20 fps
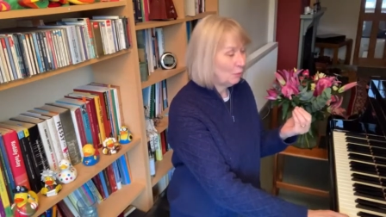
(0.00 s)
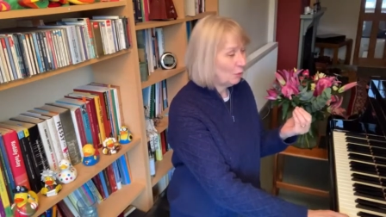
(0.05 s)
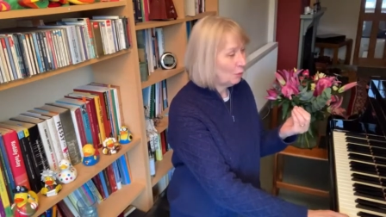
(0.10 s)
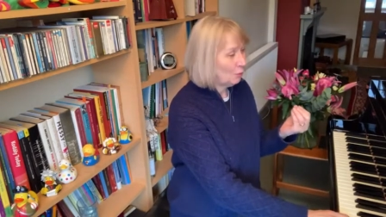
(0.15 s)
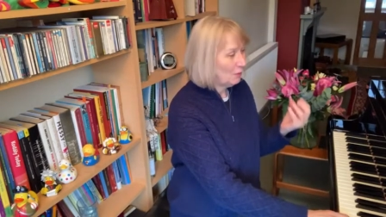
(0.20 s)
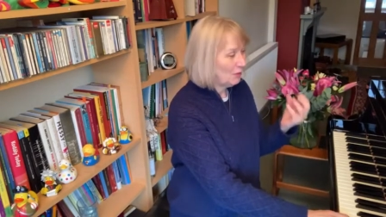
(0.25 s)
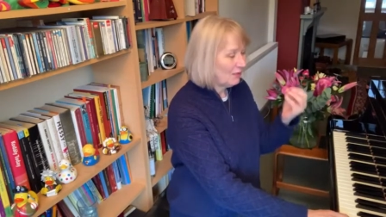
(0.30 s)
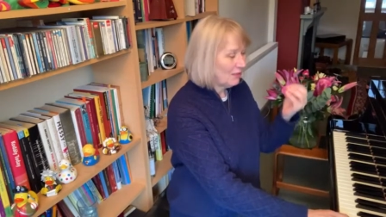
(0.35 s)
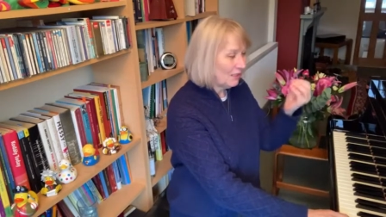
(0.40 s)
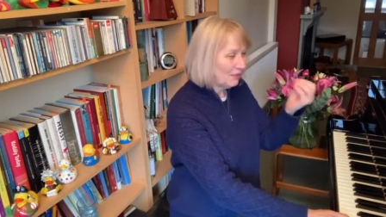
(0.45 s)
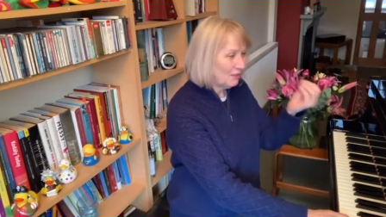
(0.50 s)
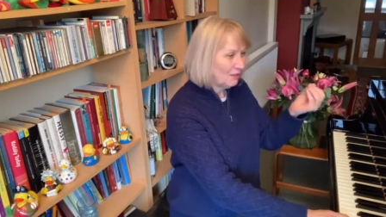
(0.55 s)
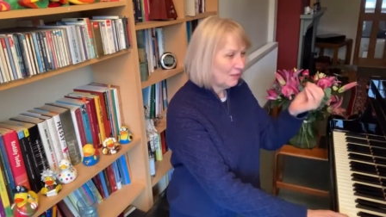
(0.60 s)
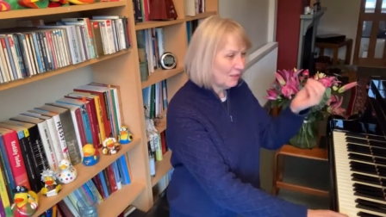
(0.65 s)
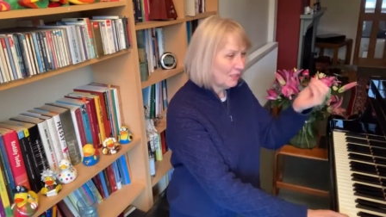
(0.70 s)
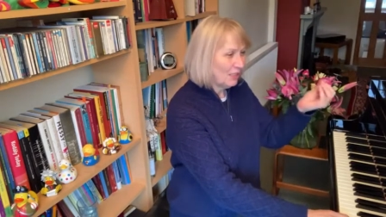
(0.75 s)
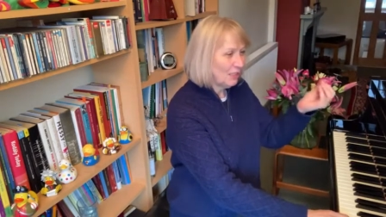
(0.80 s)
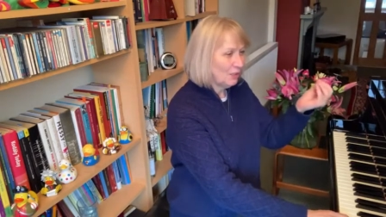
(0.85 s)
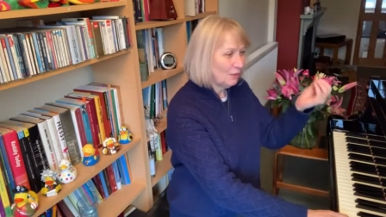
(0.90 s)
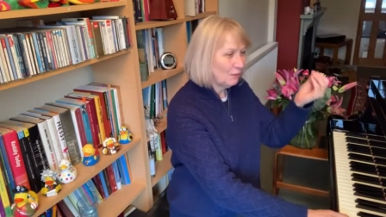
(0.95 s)
You know, we tend to
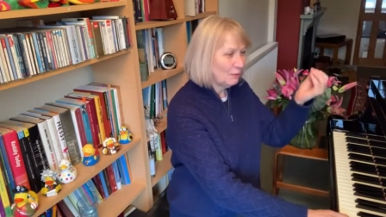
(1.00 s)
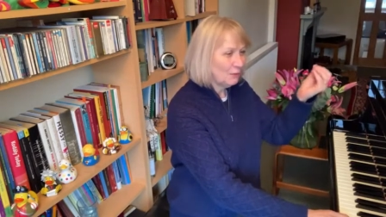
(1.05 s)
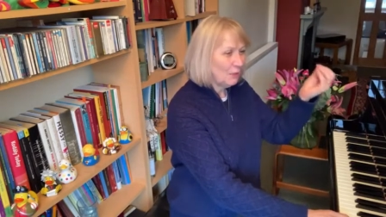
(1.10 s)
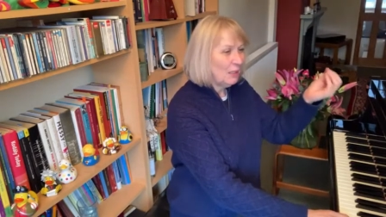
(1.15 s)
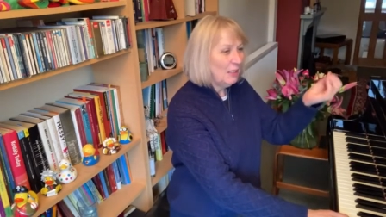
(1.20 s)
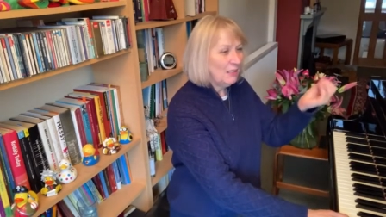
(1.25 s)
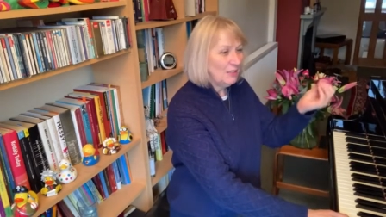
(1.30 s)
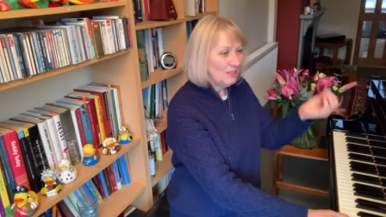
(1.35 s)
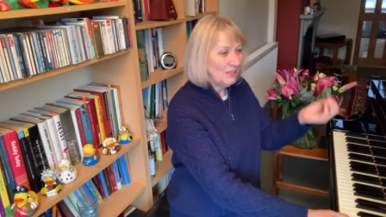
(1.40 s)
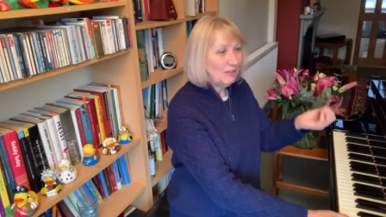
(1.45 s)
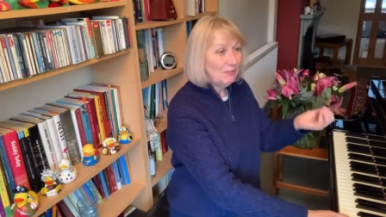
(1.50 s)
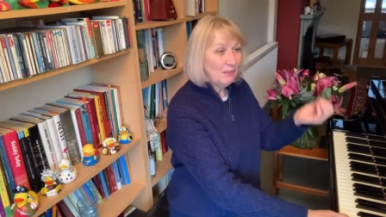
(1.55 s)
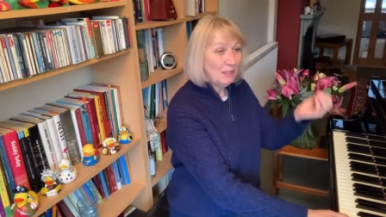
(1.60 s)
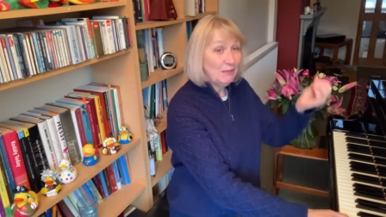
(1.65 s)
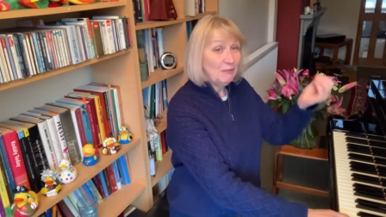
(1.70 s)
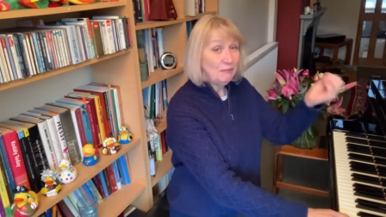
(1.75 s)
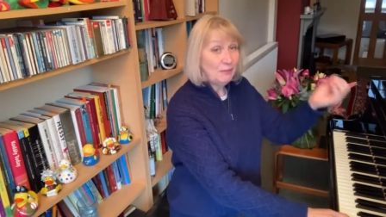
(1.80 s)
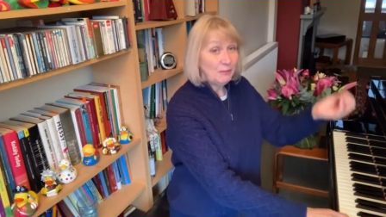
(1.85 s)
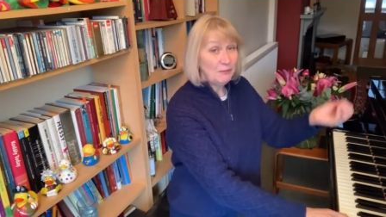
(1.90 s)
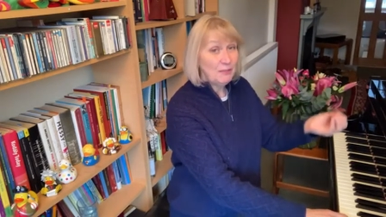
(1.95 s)
think of
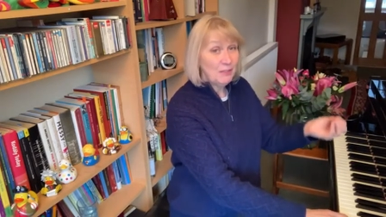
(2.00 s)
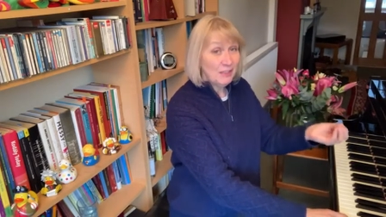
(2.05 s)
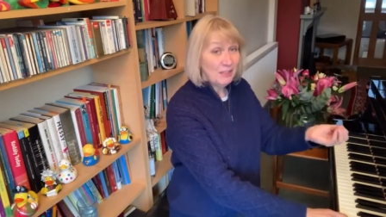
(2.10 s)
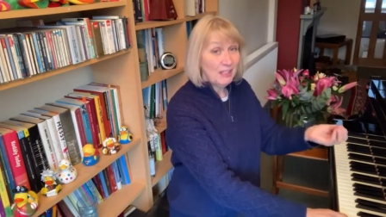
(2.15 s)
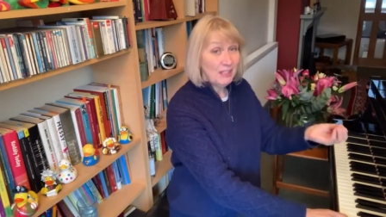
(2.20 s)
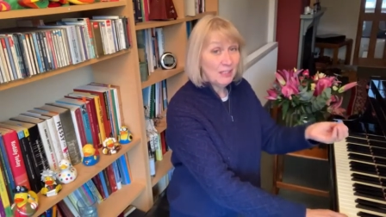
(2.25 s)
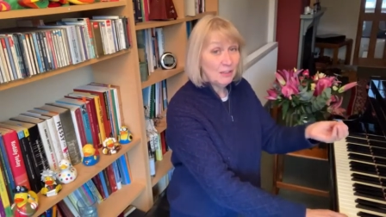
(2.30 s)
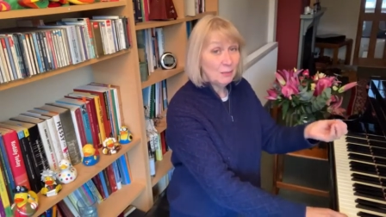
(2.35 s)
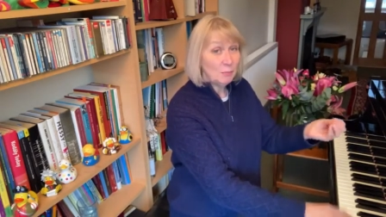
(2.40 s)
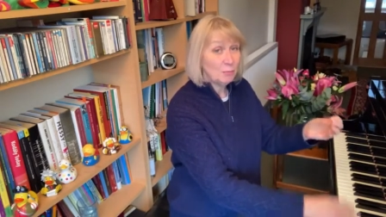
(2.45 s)
1750, the